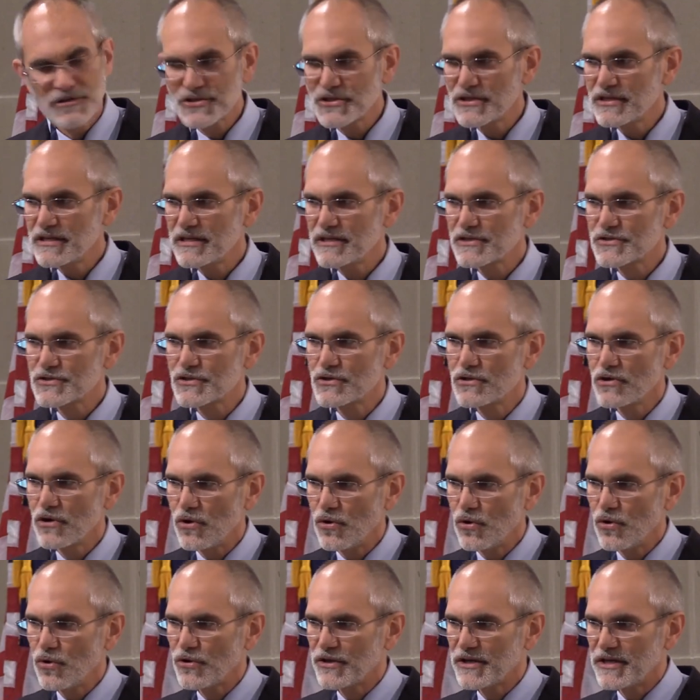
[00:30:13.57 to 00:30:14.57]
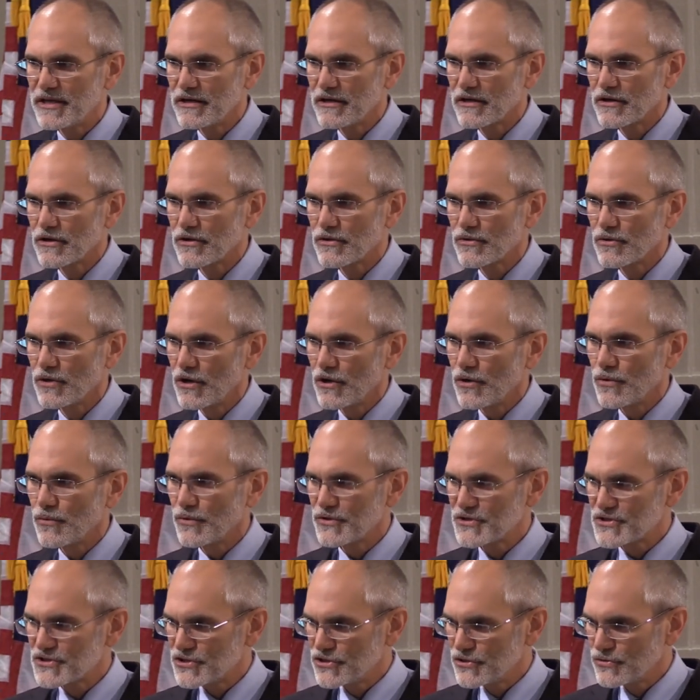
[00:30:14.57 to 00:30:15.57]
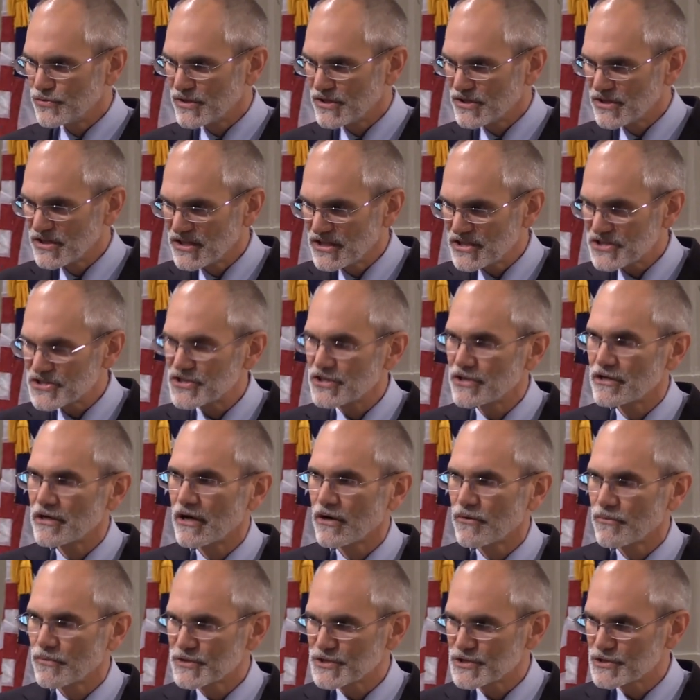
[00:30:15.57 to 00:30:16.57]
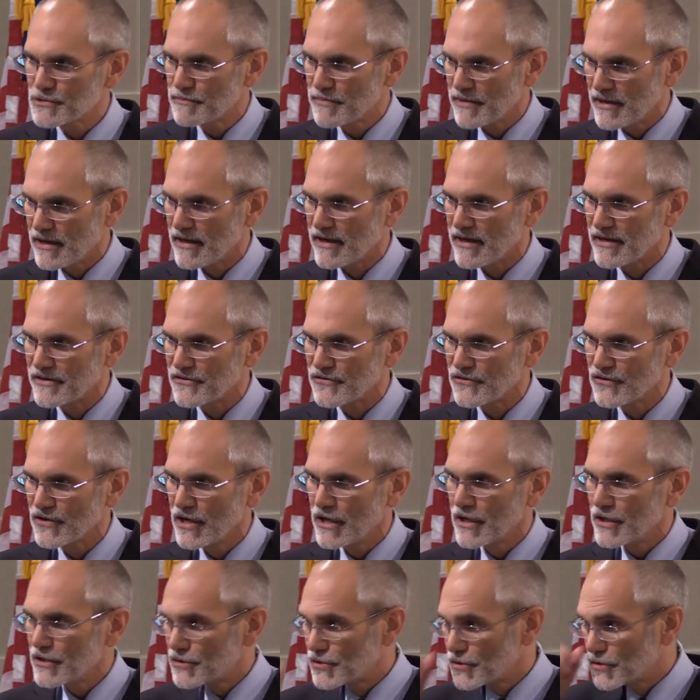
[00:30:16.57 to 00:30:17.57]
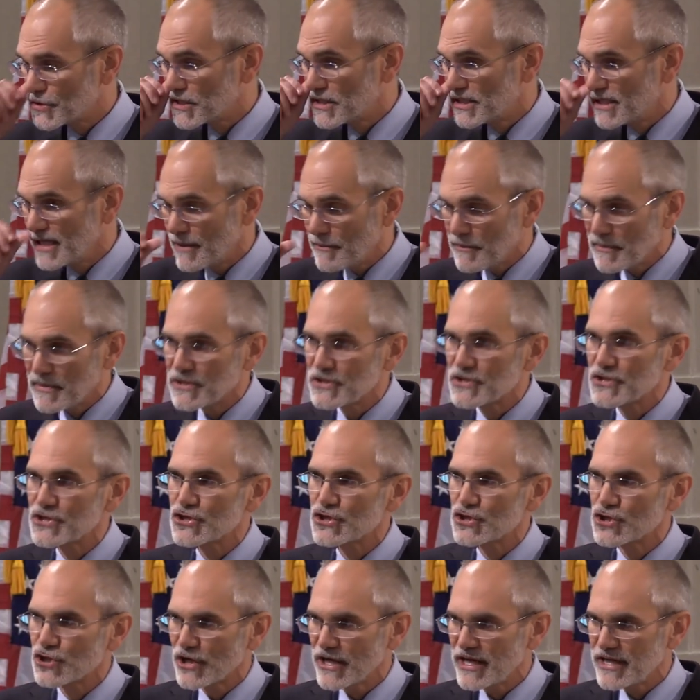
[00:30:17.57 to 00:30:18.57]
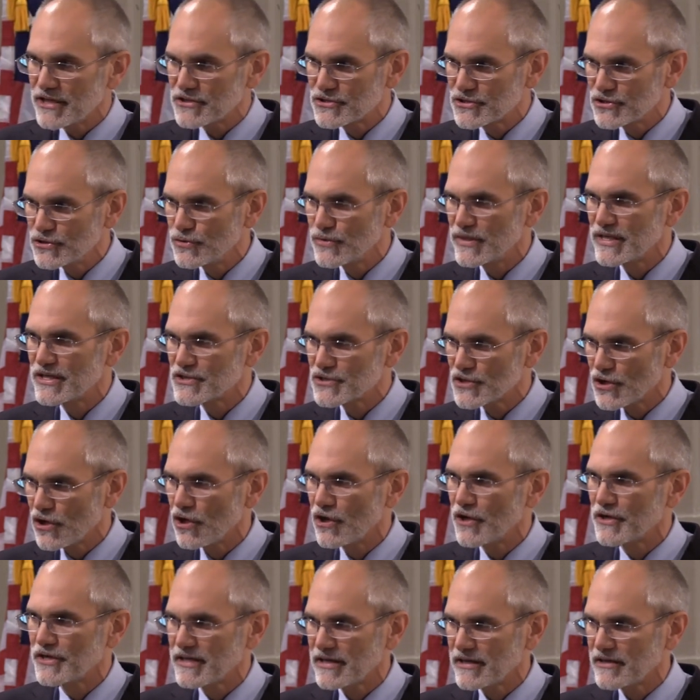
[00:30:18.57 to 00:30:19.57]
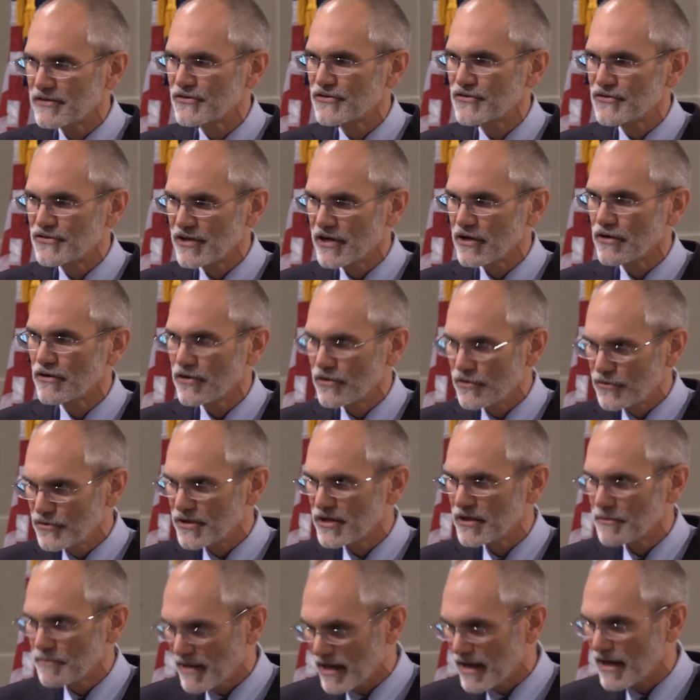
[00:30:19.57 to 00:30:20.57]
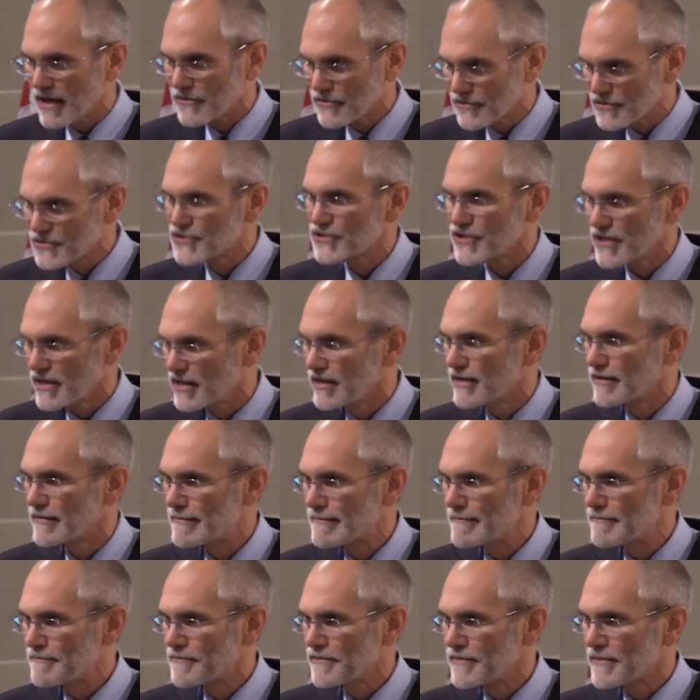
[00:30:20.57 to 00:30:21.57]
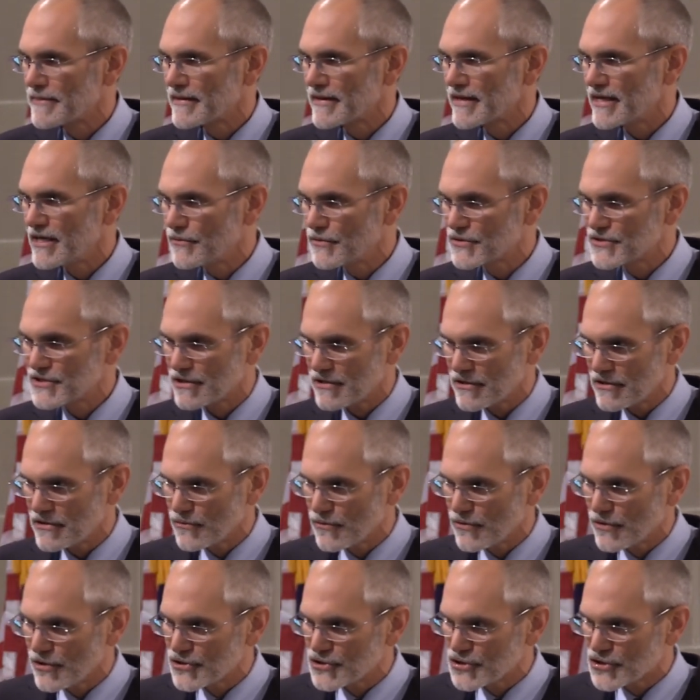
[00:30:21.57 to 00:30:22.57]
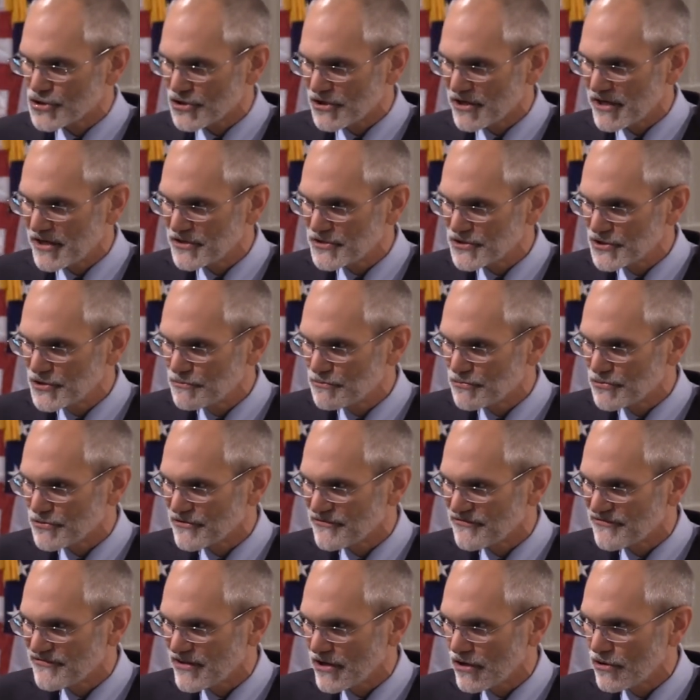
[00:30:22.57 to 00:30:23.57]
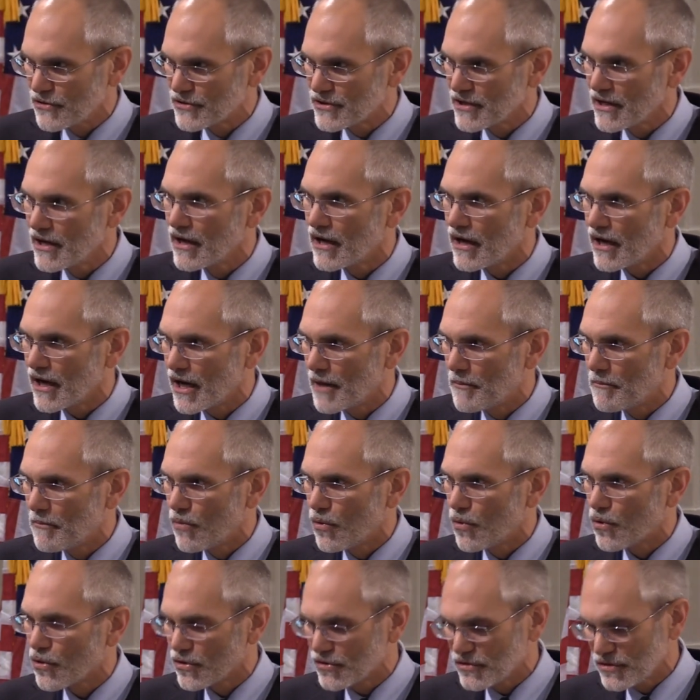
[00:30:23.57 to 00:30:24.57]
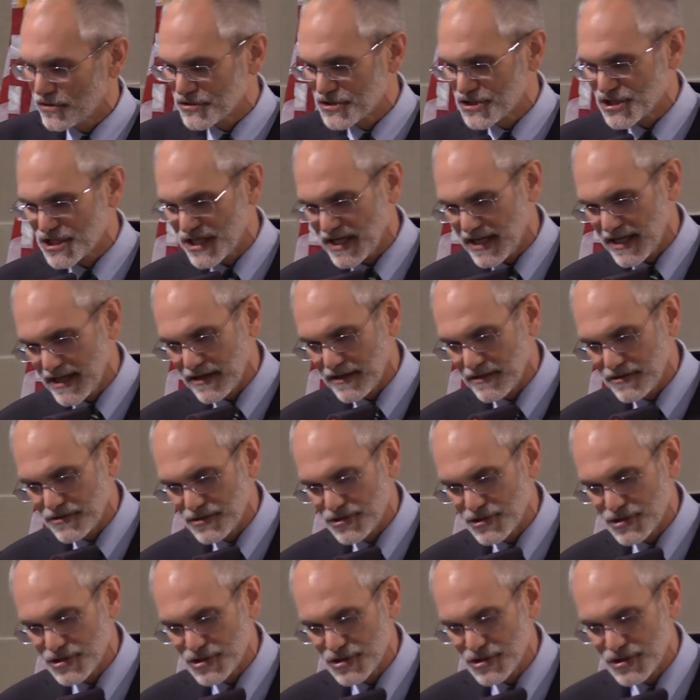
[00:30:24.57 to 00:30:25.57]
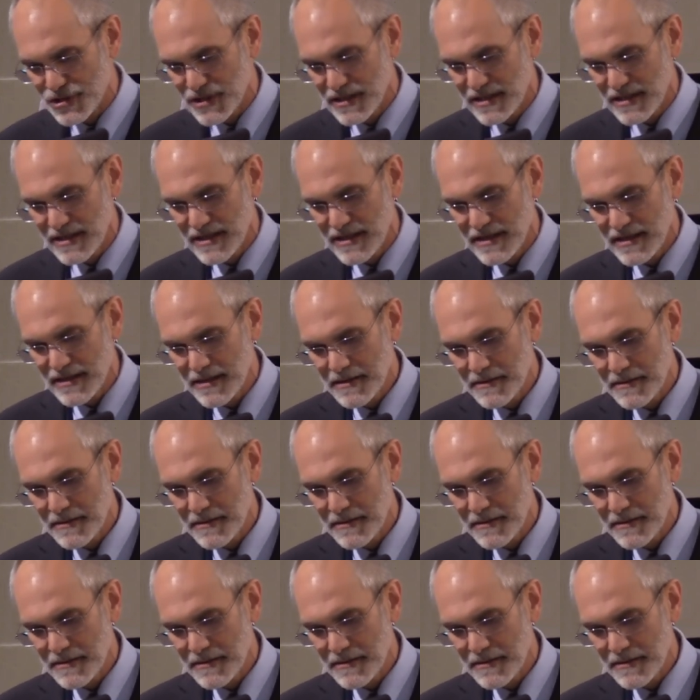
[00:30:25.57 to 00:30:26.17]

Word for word: You see, his goal here was to elicit a response, to demonstrate to his audience their own hypocrisy. He was, in other words, trying to provoke a moral change.